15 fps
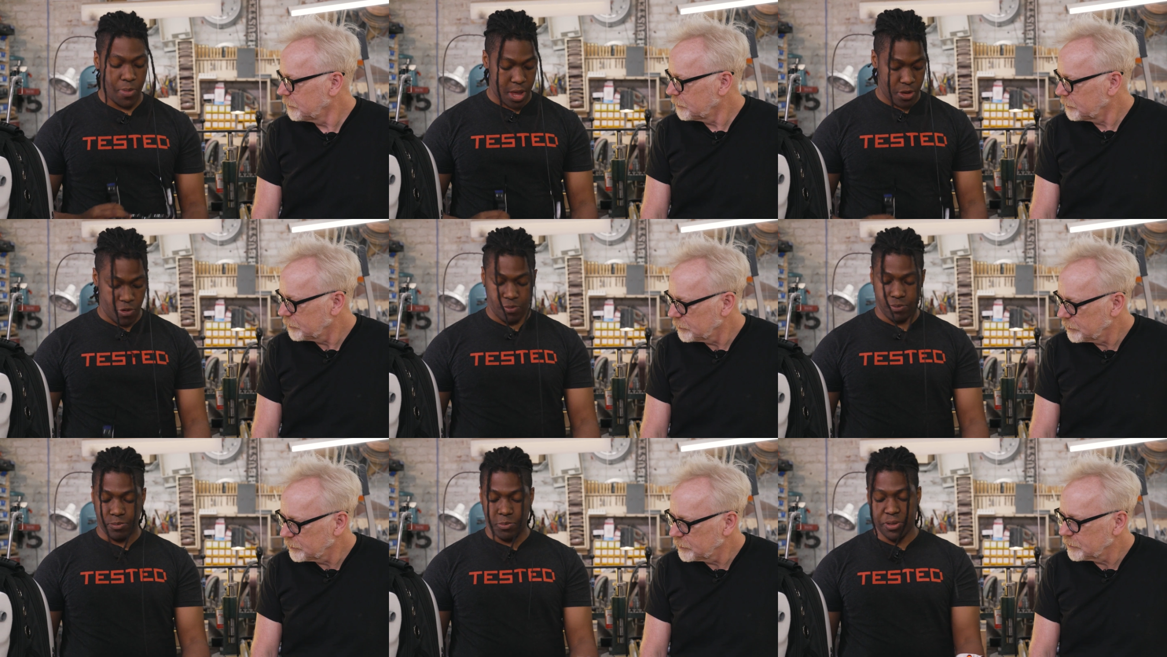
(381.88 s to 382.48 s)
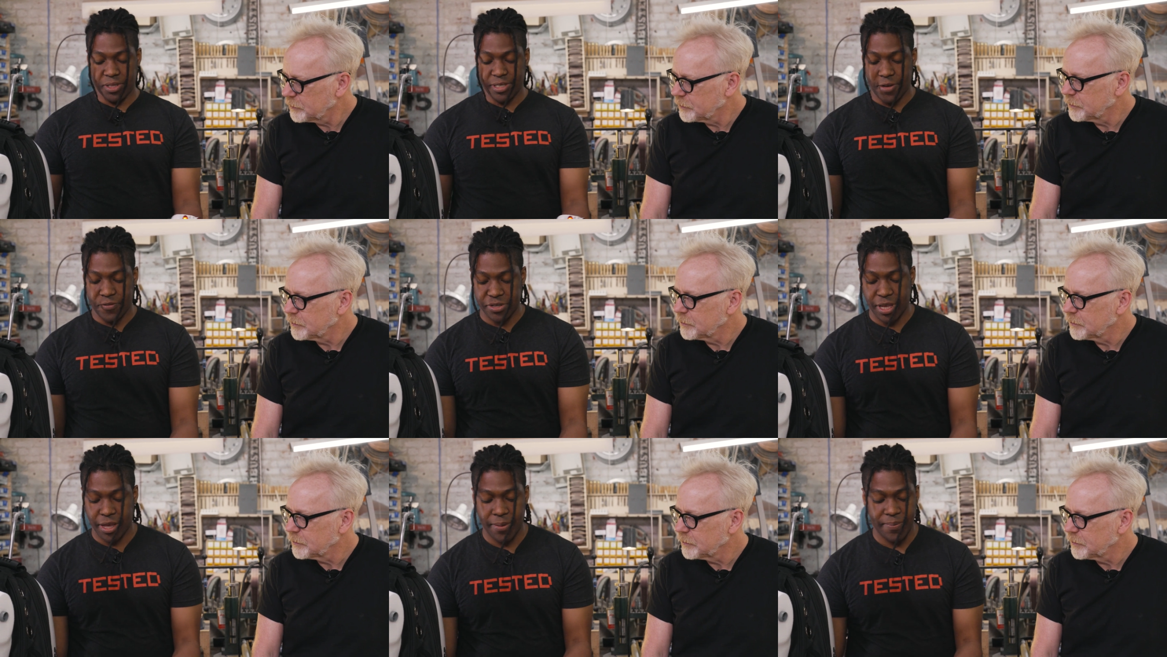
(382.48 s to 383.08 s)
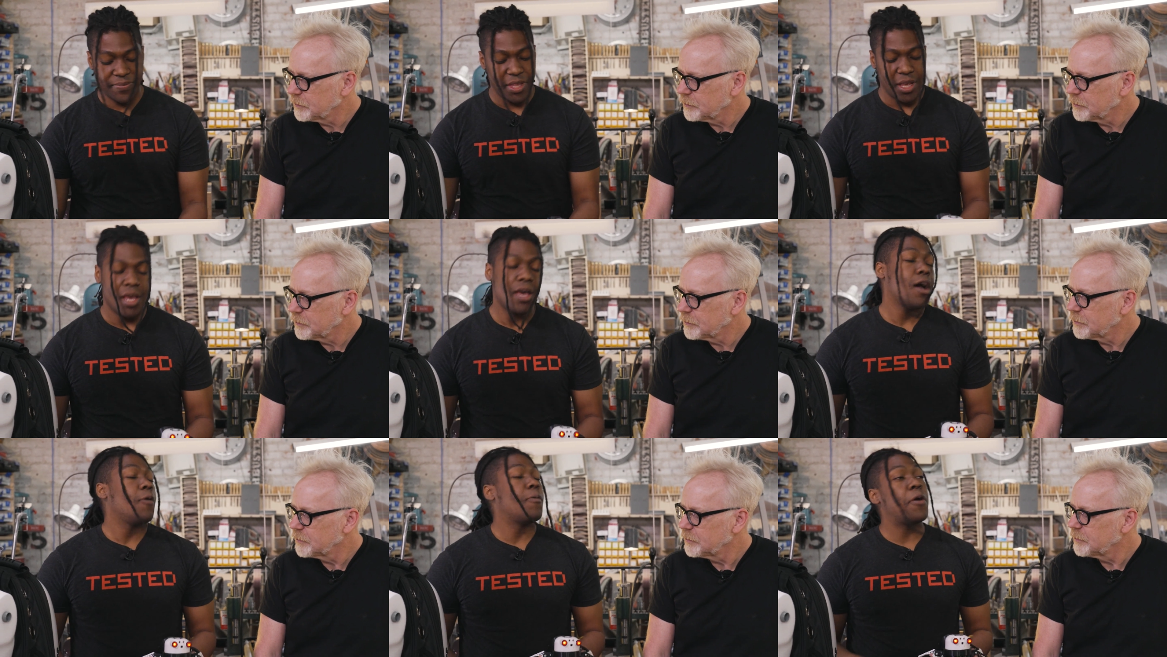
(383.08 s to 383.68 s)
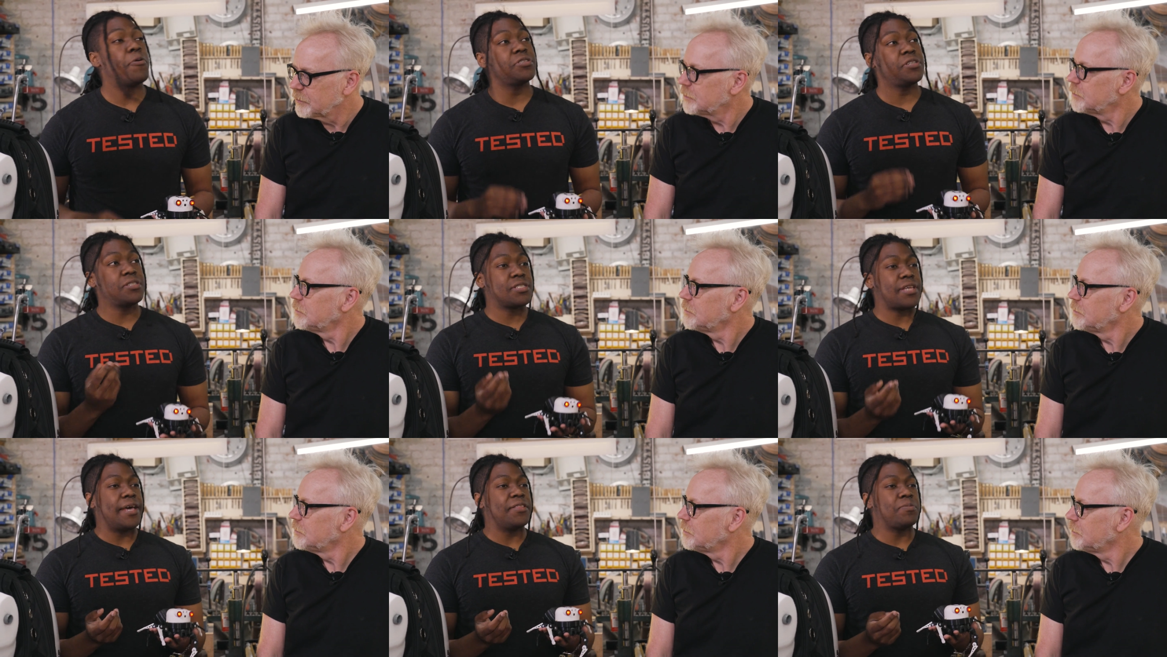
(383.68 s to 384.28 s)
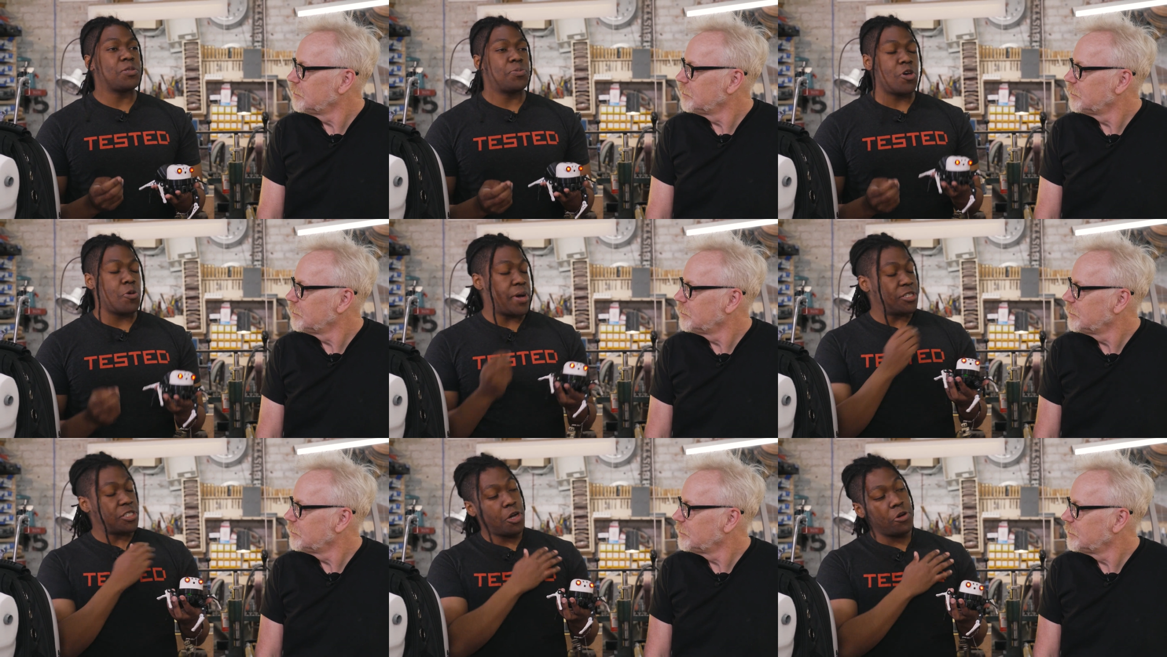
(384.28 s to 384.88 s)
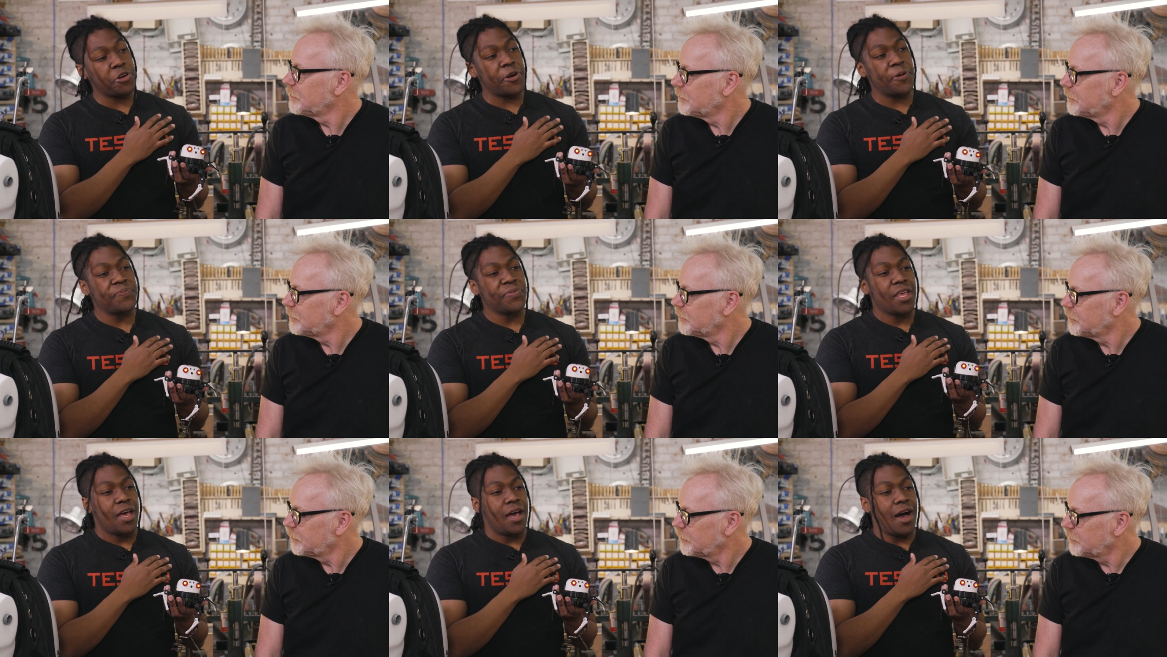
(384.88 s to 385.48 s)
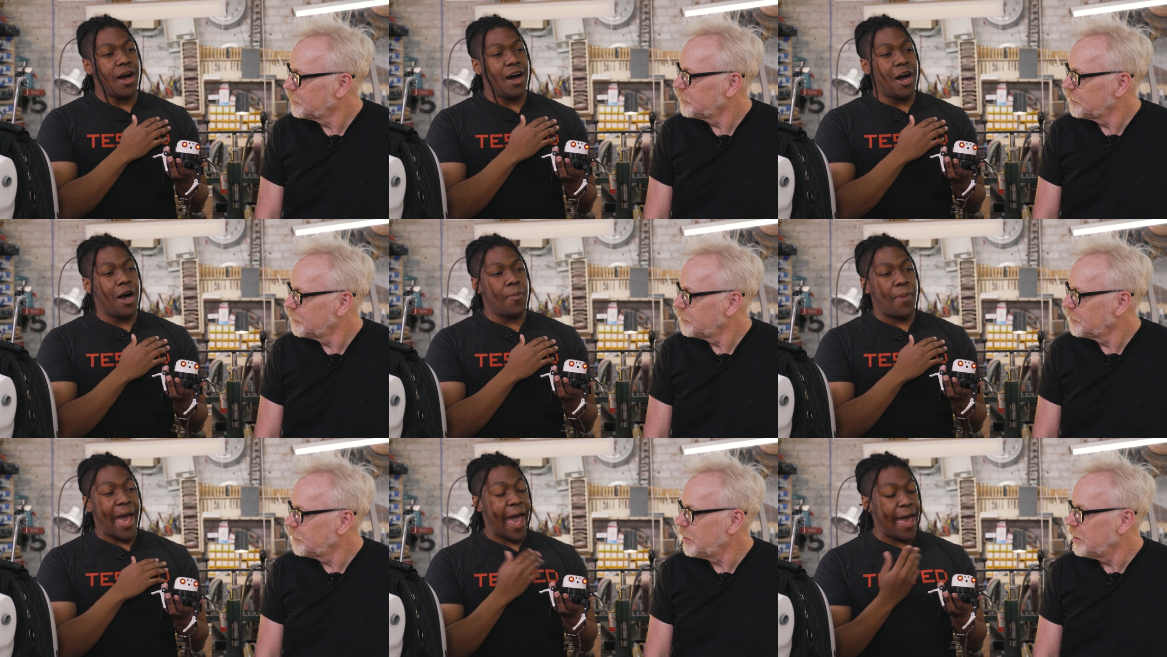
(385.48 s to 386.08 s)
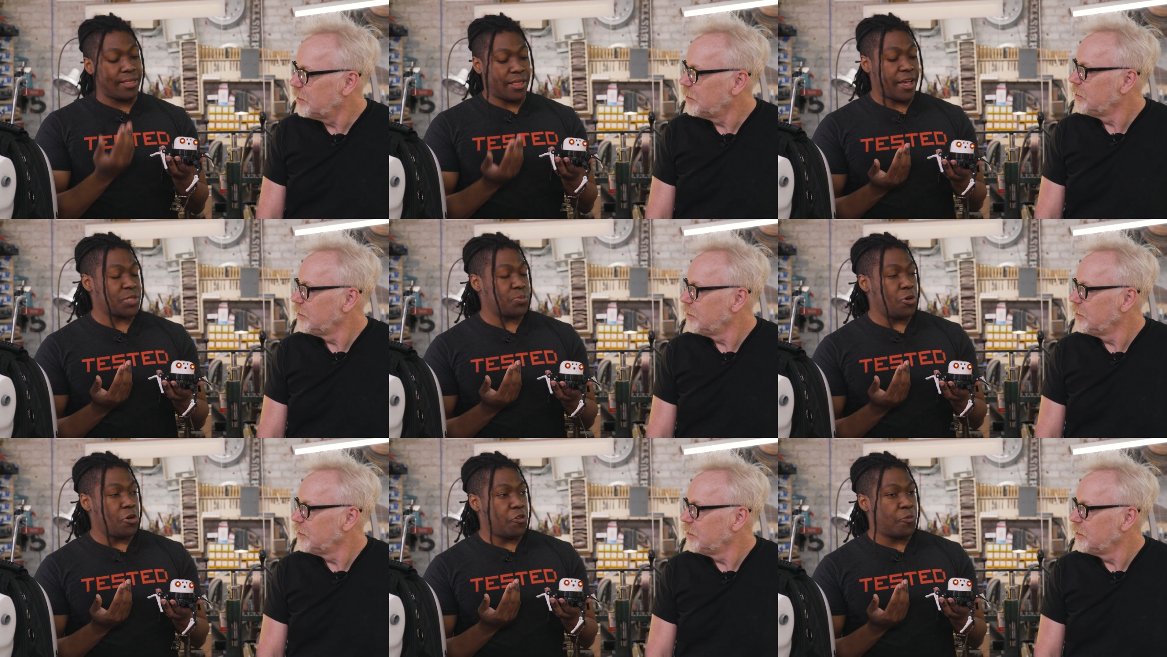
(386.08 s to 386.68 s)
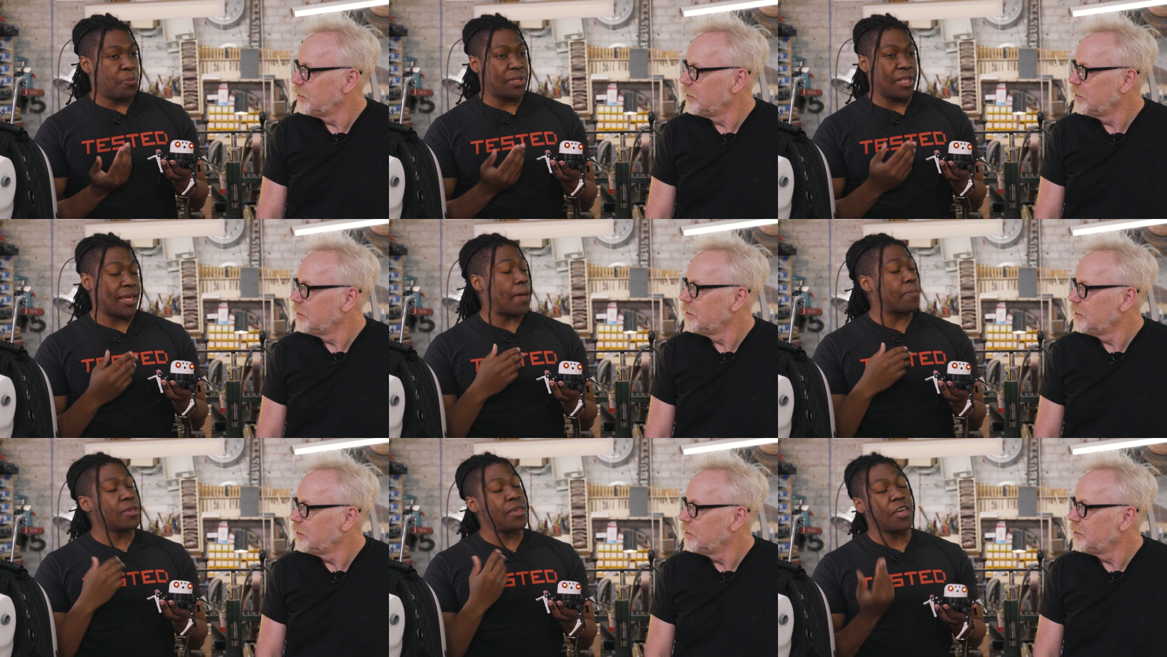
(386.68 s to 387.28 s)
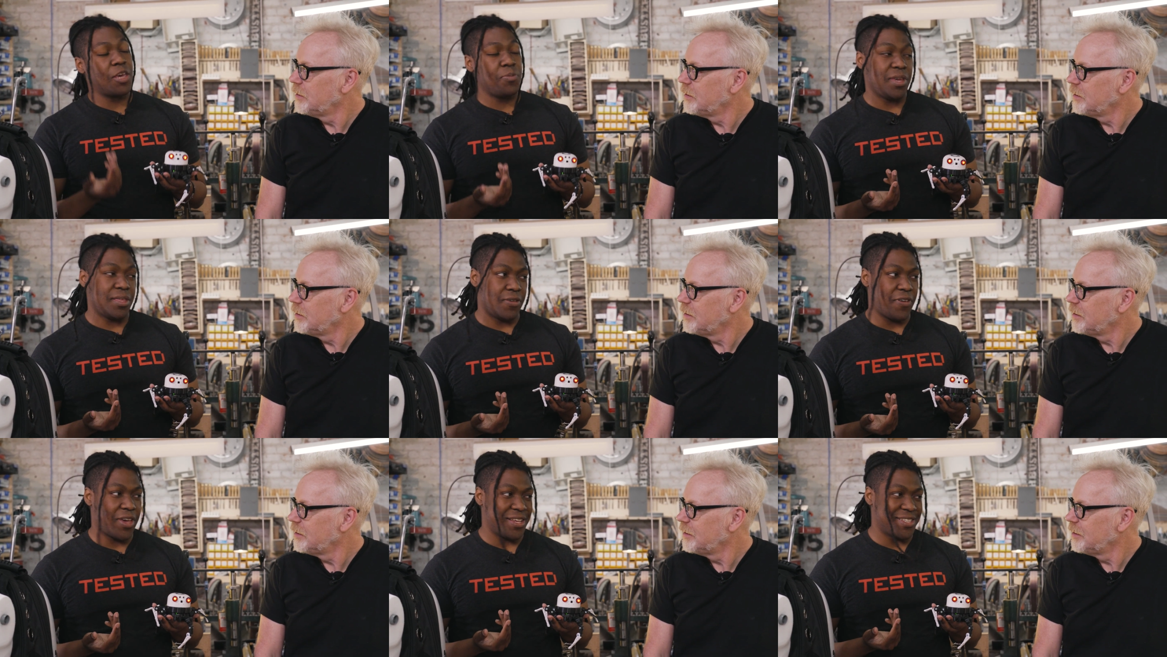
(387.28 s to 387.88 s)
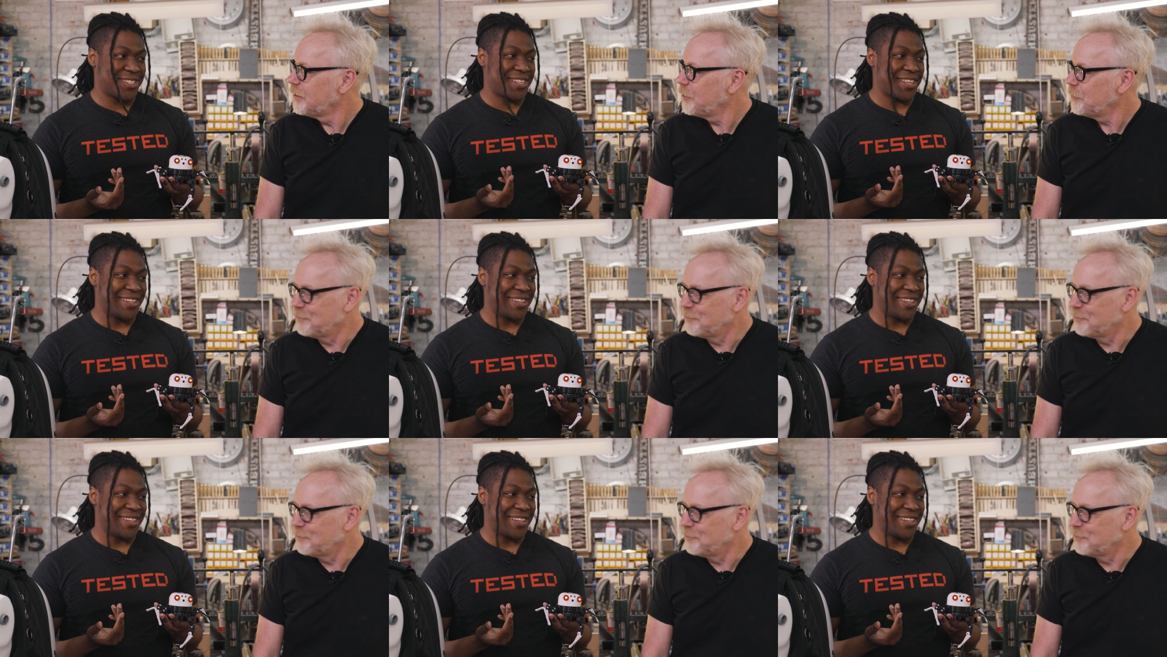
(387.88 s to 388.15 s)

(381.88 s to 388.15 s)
Speaker 1: my, oh, put these out for a second. When I originally designed them to be on my shoulder, um, I had legs move, but then it kept kicking me in the face.